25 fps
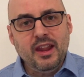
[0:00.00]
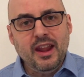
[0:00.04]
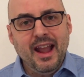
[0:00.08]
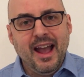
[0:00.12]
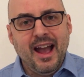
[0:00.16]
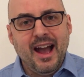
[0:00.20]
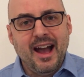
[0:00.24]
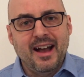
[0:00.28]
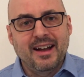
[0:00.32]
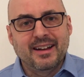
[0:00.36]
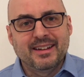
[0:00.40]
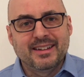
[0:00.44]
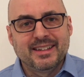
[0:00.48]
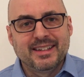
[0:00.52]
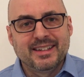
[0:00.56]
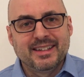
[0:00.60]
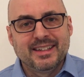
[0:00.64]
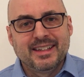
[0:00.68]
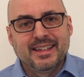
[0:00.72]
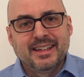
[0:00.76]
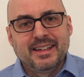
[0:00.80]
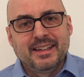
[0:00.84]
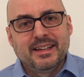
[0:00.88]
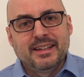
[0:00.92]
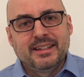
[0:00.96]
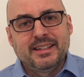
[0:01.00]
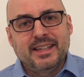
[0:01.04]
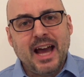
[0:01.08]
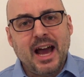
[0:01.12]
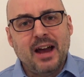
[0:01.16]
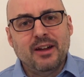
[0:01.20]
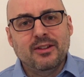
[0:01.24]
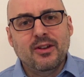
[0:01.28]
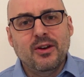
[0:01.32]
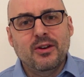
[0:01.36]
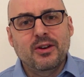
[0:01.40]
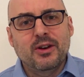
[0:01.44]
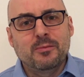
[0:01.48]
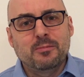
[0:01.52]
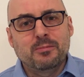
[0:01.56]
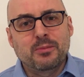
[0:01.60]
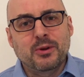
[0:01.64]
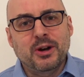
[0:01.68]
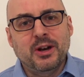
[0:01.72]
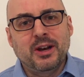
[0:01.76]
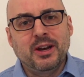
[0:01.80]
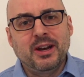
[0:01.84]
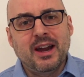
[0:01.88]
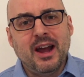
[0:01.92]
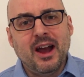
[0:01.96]
Uh, download it,
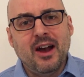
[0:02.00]
print it